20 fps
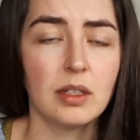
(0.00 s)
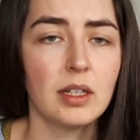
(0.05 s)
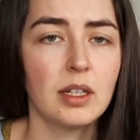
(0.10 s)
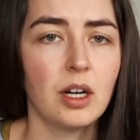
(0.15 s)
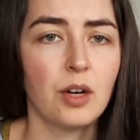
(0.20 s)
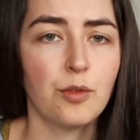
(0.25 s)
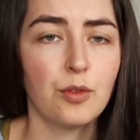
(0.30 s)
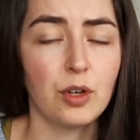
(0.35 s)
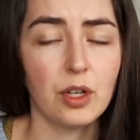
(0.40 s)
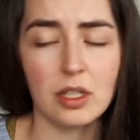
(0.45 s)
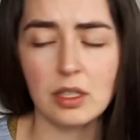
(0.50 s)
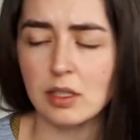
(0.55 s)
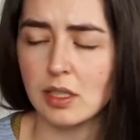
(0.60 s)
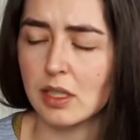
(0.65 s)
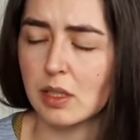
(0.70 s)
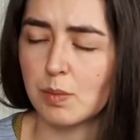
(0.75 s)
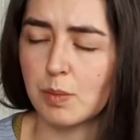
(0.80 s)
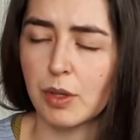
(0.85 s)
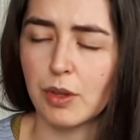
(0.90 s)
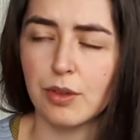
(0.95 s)
Of course,
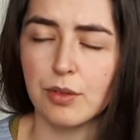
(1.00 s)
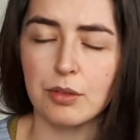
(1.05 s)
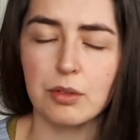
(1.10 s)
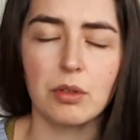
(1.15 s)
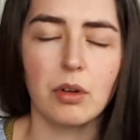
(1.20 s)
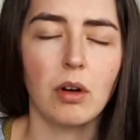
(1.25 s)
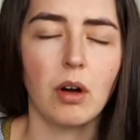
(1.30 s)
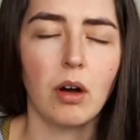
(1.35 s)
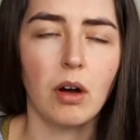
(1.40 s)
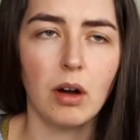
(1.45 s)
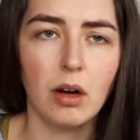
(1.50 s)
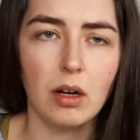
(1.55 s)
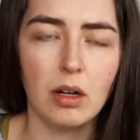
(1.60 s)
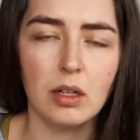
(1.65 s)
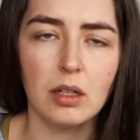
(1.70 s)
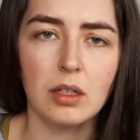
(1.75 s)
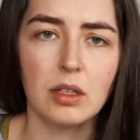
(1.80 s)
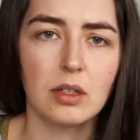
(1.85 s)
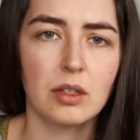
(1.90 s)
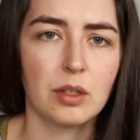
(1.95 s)
it's been through
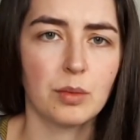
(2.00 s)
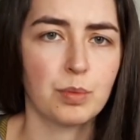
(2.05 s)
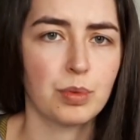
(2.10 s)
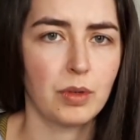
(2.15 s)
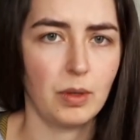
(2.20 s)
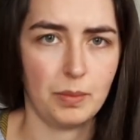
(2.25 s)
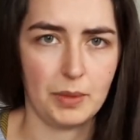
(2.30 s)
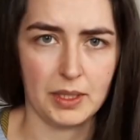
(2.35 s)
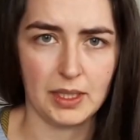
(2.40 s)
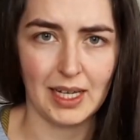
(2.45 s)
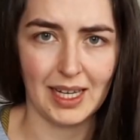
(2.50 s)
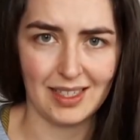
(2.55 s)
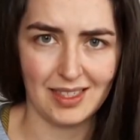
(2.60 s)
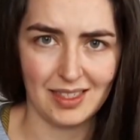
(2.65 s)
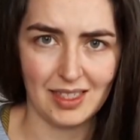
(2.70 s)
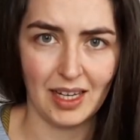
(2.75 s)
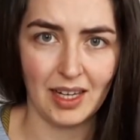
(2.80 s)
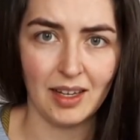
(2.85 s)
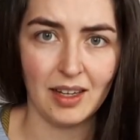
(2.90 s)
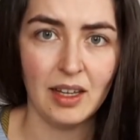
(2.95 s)
all the proper
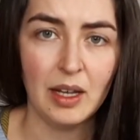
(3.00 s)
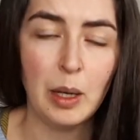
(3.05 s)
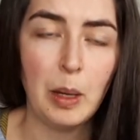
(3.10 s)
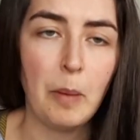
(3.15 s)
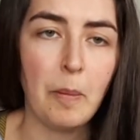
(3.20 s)
testing,